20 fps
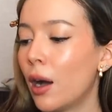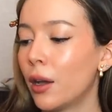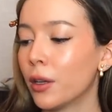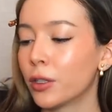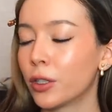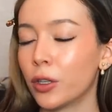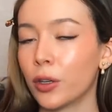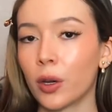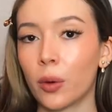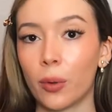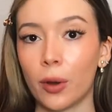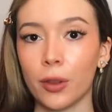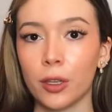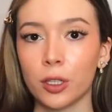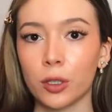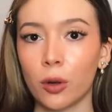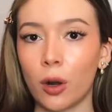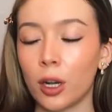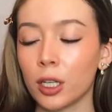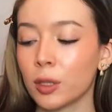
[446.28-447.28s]
So you can wear
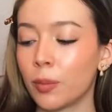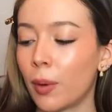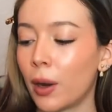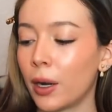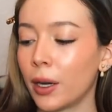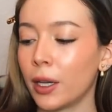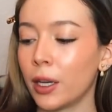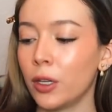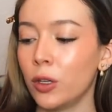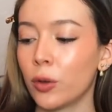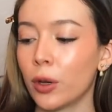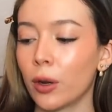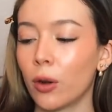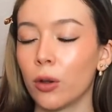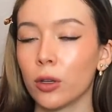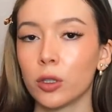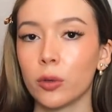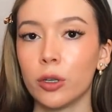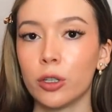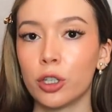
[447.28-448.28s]
this crossbody, and you can
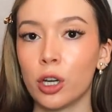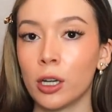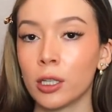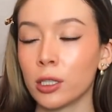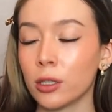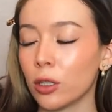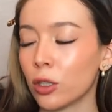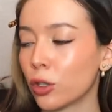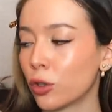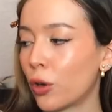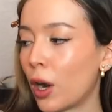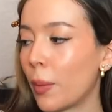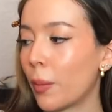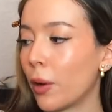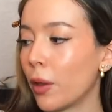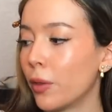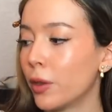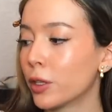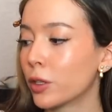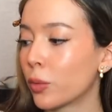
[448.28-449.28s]
also adjust the strap
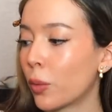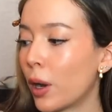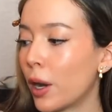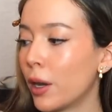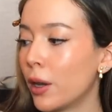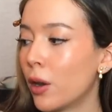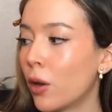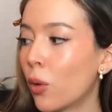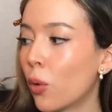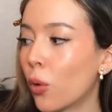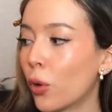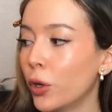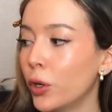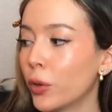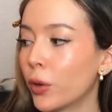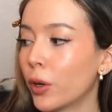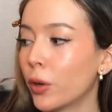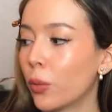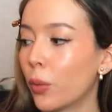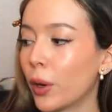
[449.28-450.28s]
on this one, or
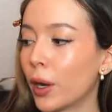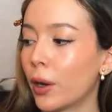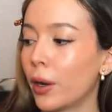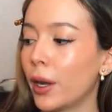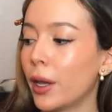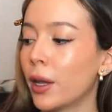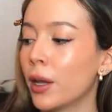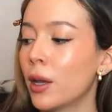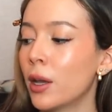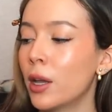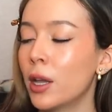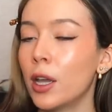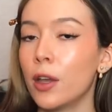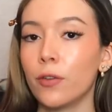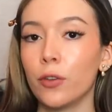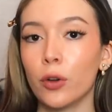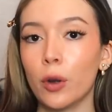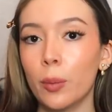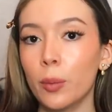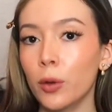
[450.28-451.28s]
you could wear it,
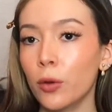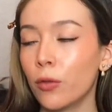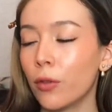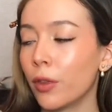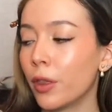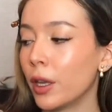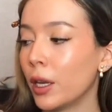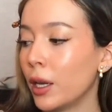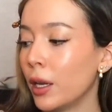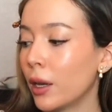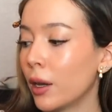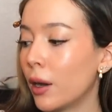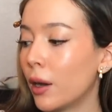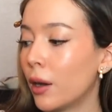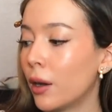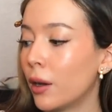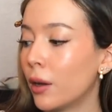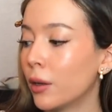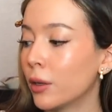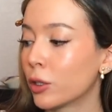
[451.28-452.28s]
if you remove the
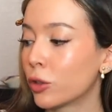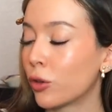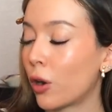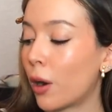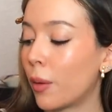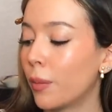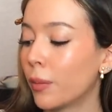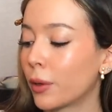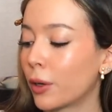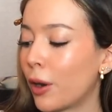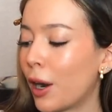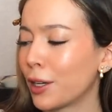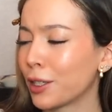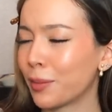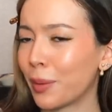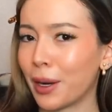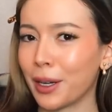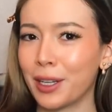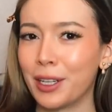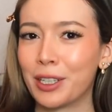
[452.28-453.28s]

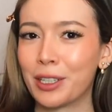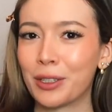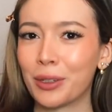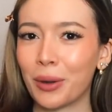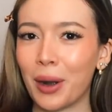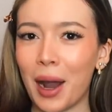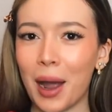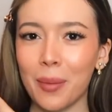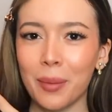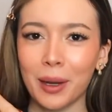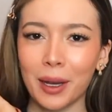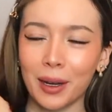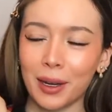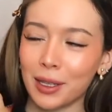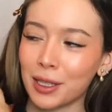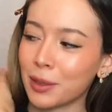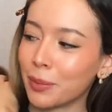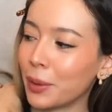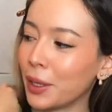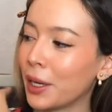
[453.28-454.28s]
crossbody strap, can
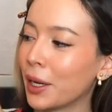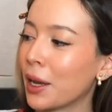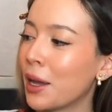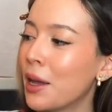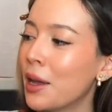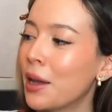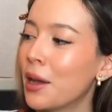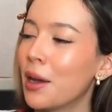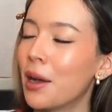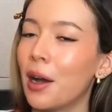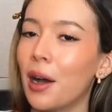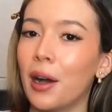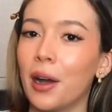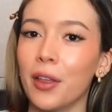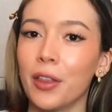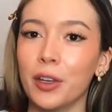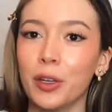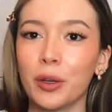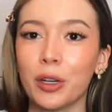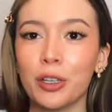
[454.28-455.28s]
I speak,
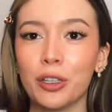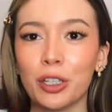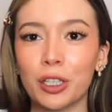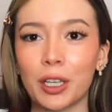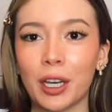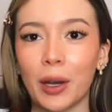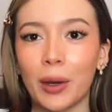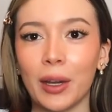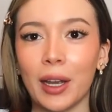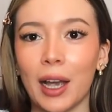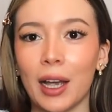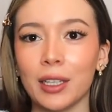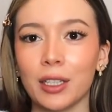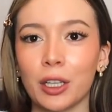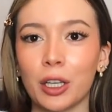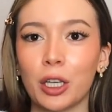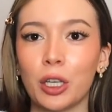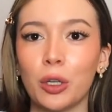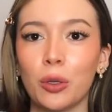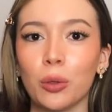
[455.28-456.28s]
then you can just carry it as
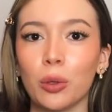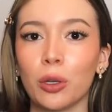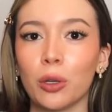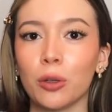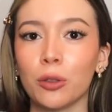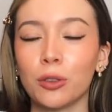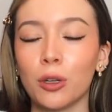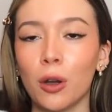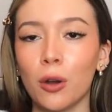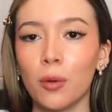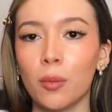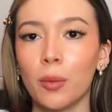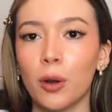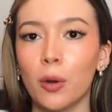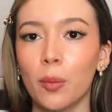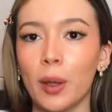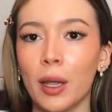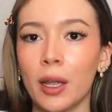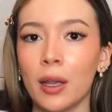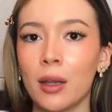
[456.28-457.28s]
a cute little tote
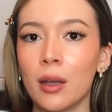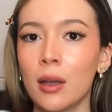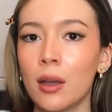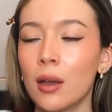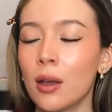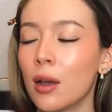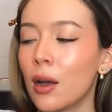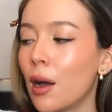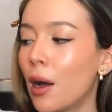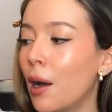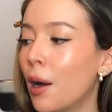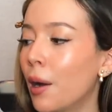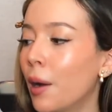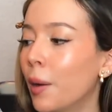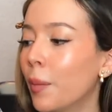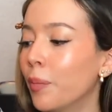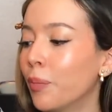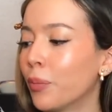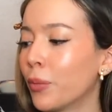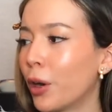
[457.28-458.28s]
moment. Or
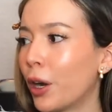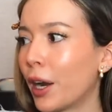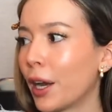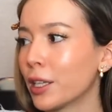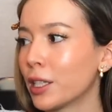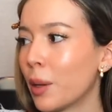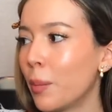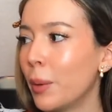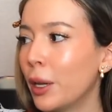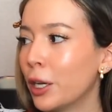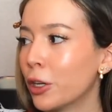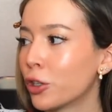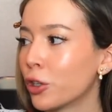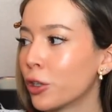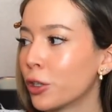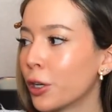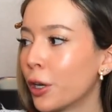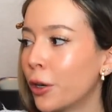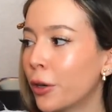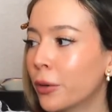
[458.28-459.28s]
I guess a
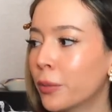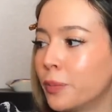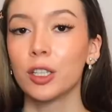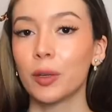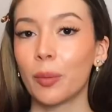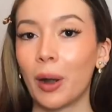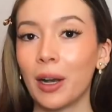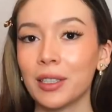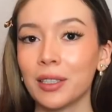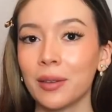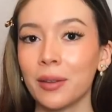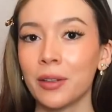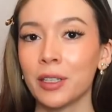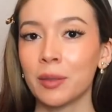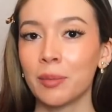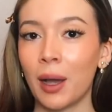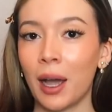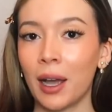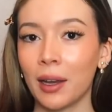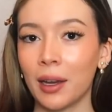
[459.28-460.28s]
miniature tote. Surprisingly,
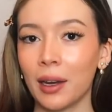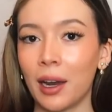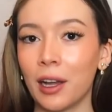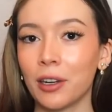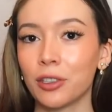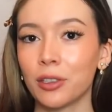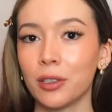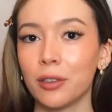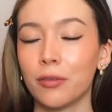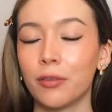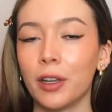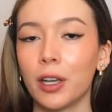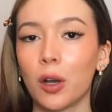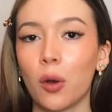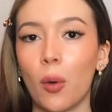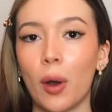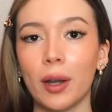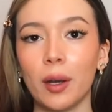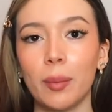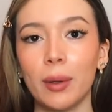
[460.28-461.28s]
this bag can actually fit
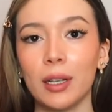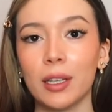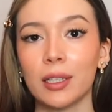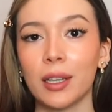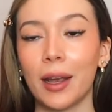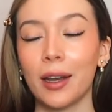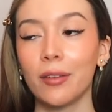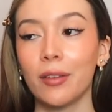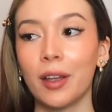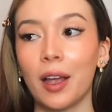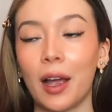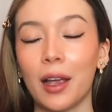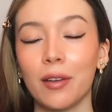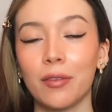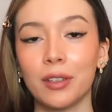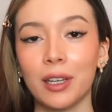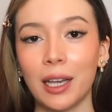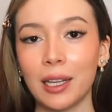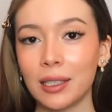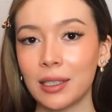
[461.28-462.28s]
quite a bit inside of it. I
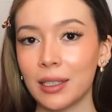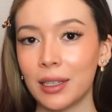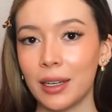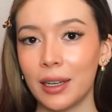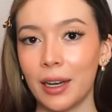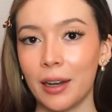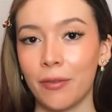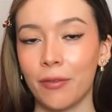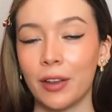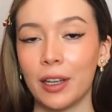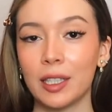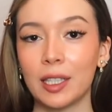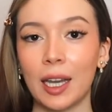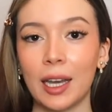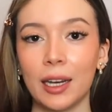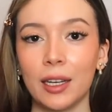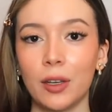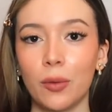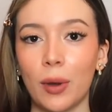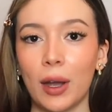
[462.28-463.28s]
have tested it. It fits
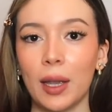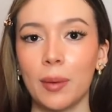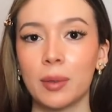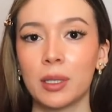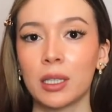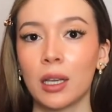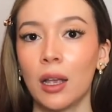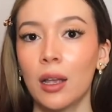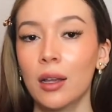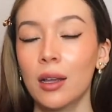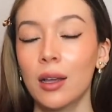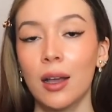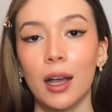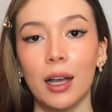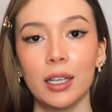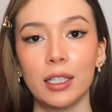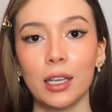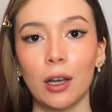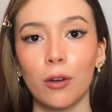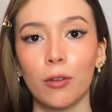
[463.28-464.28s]
handy wipes,
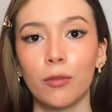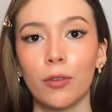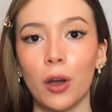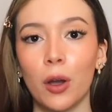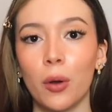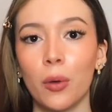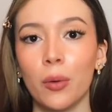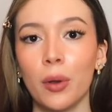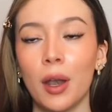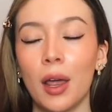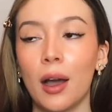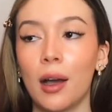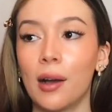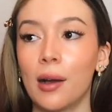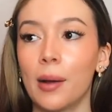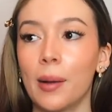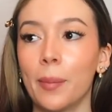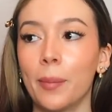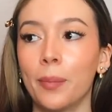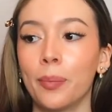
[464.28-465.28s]
a cell phone,
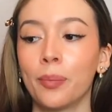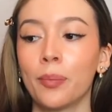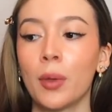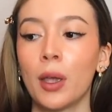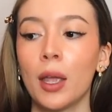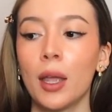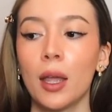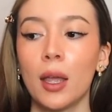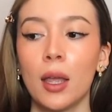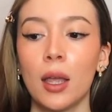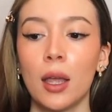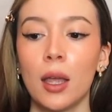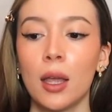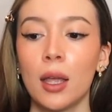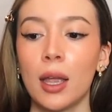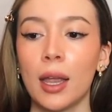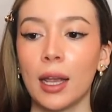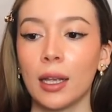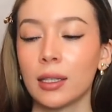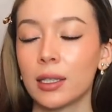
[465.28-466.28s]

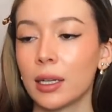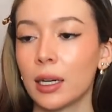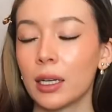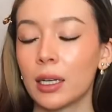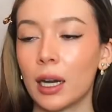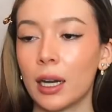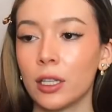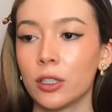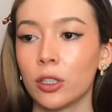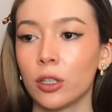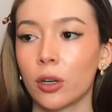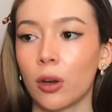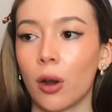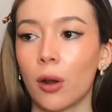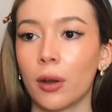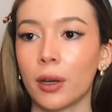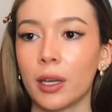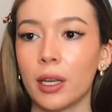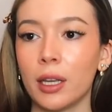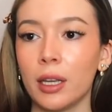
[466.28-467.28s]
hand sanitizer,
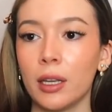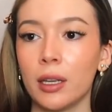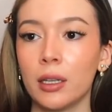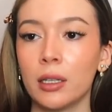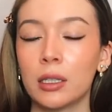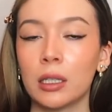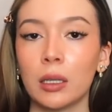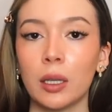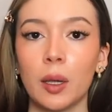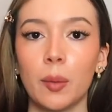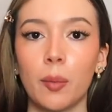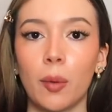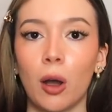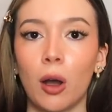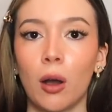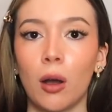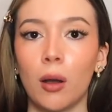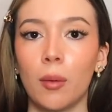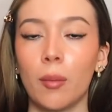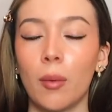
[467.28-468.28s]
car keys, lip
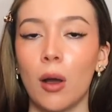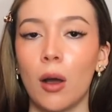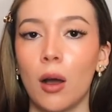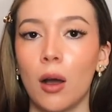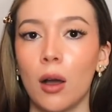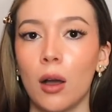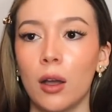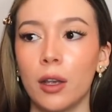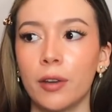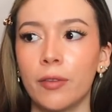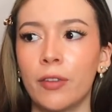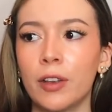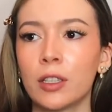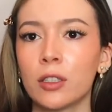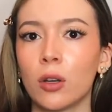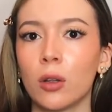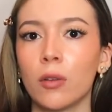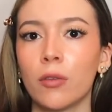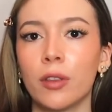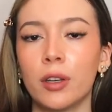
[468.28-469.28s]
balm. It
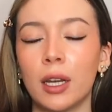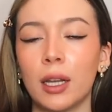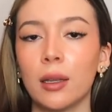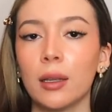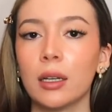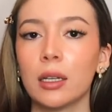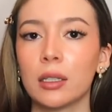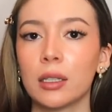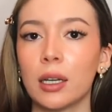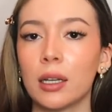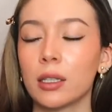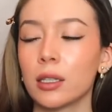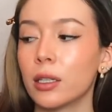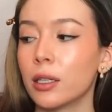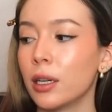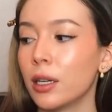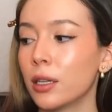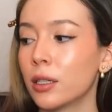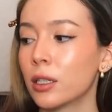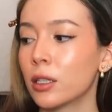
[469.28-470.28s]
fits all of the daily
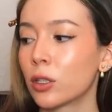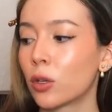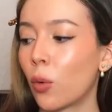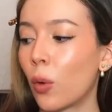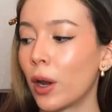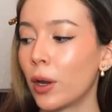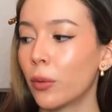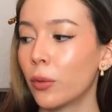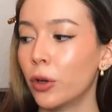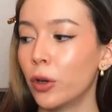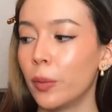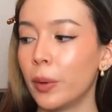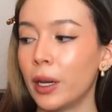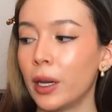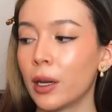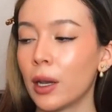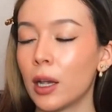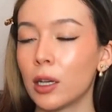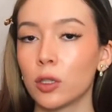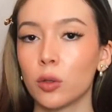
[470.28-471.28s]
necessities. It's quite
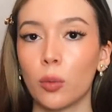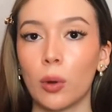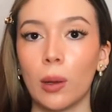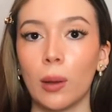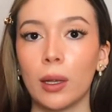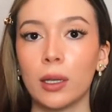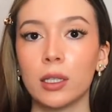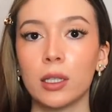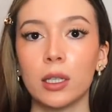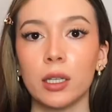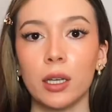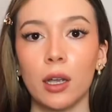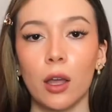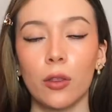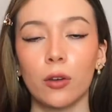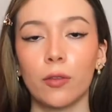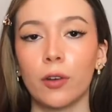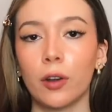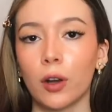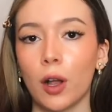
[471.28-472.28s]
roomy, as well as the
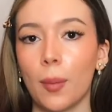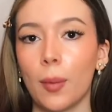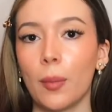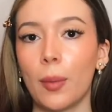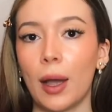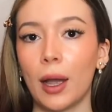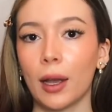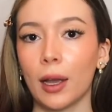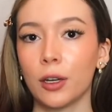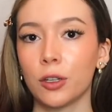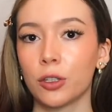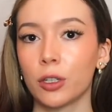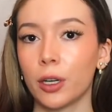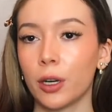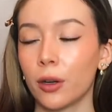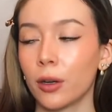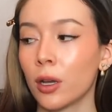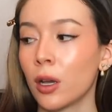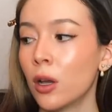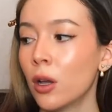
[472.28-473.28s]
other Ferragamo bag I
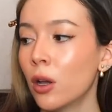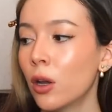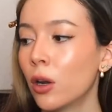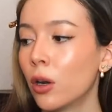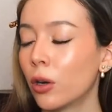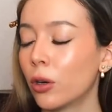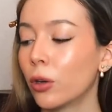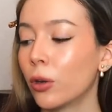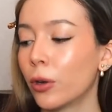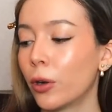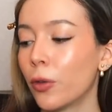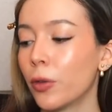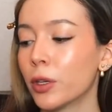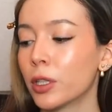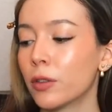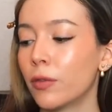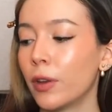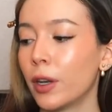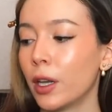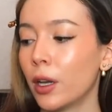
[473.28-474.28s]
shared earlier in
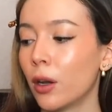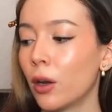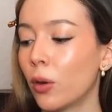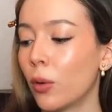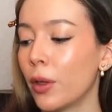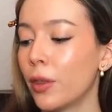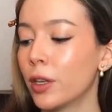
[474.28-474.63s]
this video.